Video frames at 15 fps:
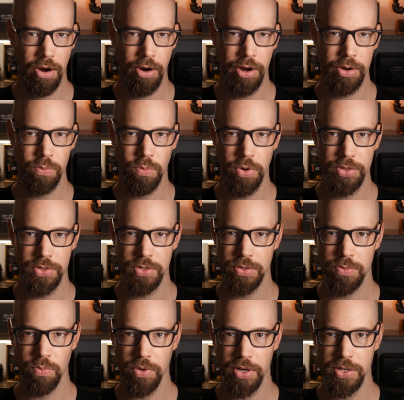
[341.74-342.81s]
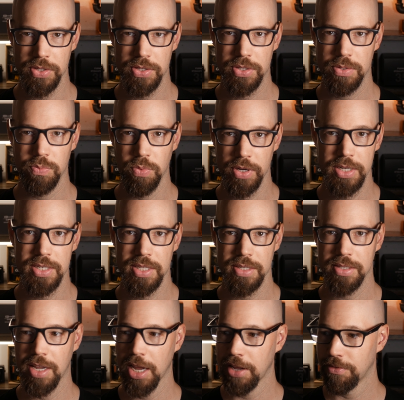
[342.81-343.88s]
and what is this
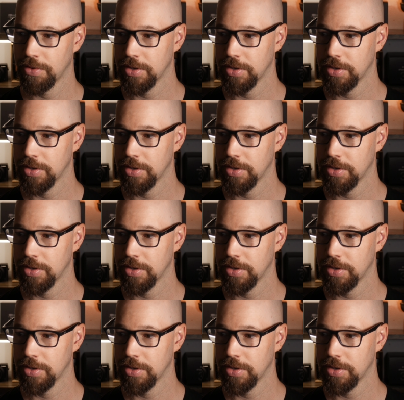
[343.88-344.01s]
cave.